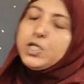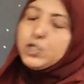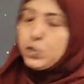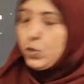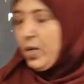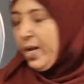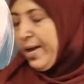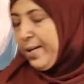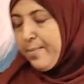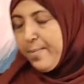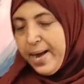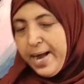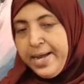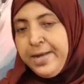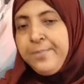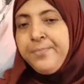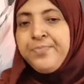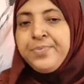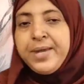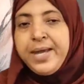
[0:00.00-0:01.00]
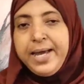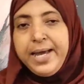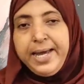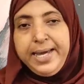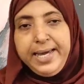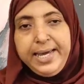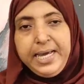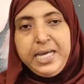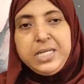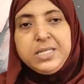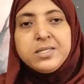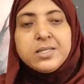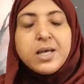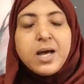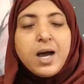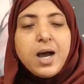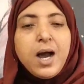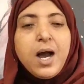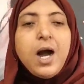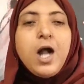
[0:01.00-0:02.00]
Suleiman. He
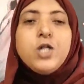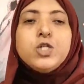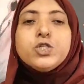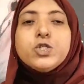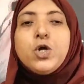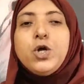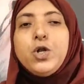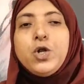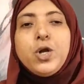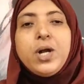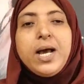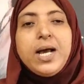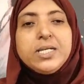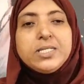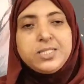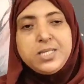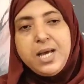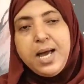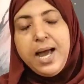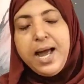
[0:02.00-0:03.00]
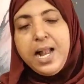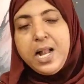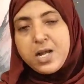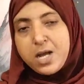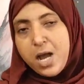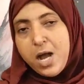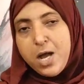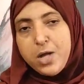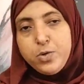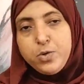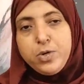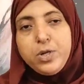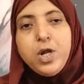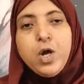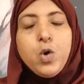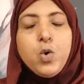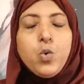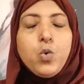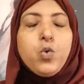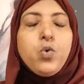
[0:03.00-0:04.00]
is also known as
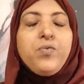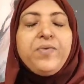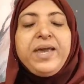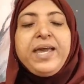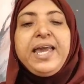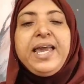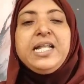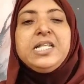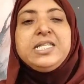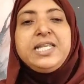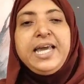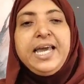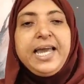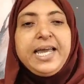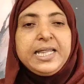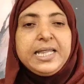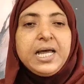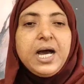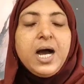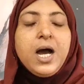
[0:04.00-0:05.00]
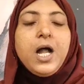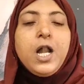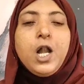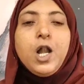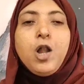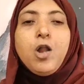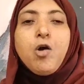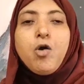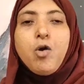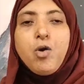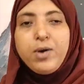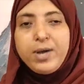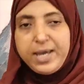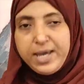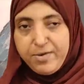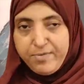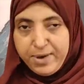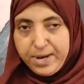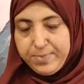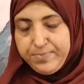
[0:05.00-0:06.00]
Al-Qanun, or we can say the
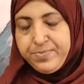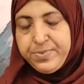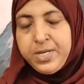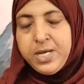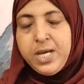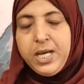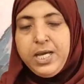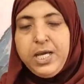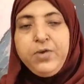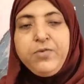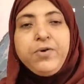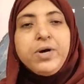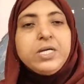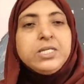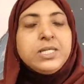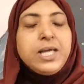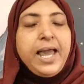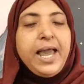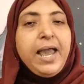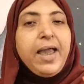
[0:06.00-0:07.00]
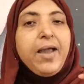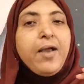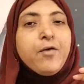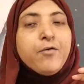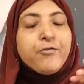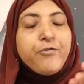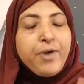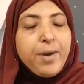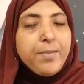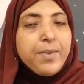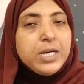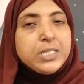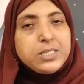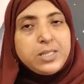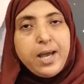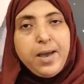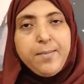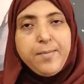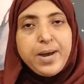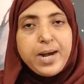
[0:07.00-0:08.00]
lawgiver. He was a famous
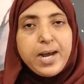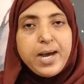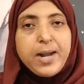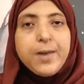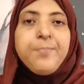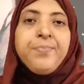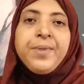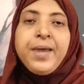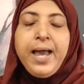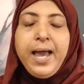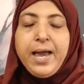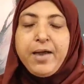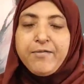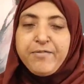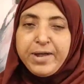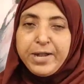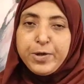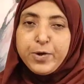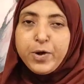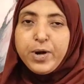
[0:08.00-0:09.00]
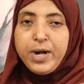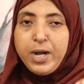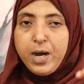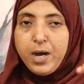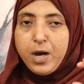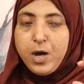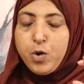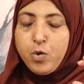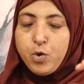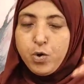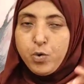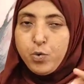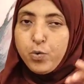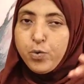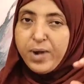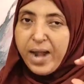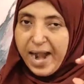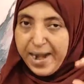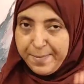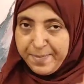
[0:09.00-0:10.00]
emperor, a well-known or
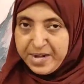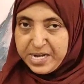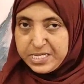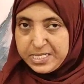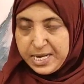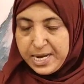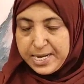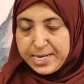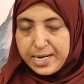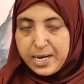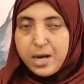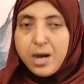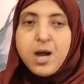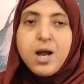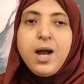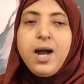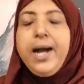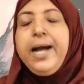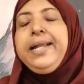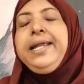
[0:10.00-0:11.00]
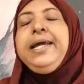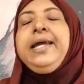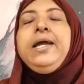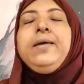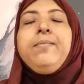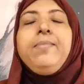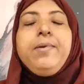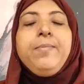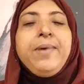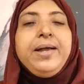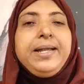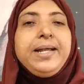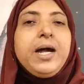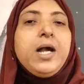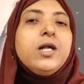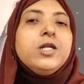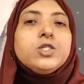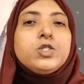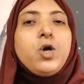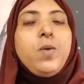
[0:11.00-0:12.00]
good administrator, and he
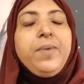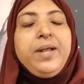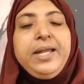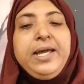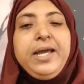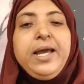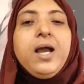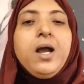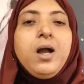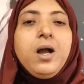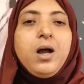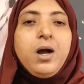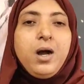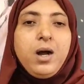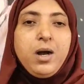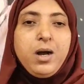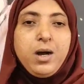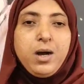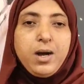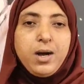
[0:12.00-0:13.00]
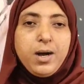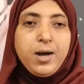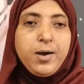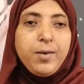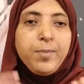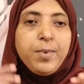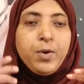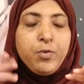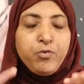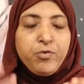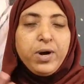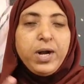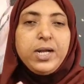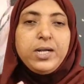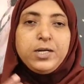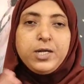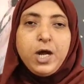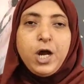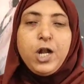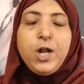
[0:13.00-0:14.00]
implemented so many
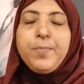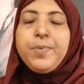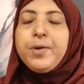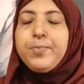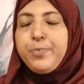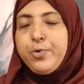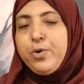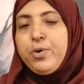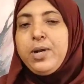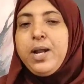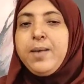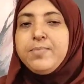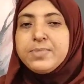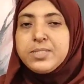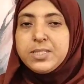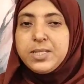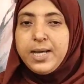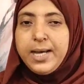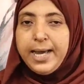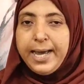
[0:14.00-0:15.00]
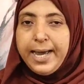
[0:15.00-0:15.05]
world development programs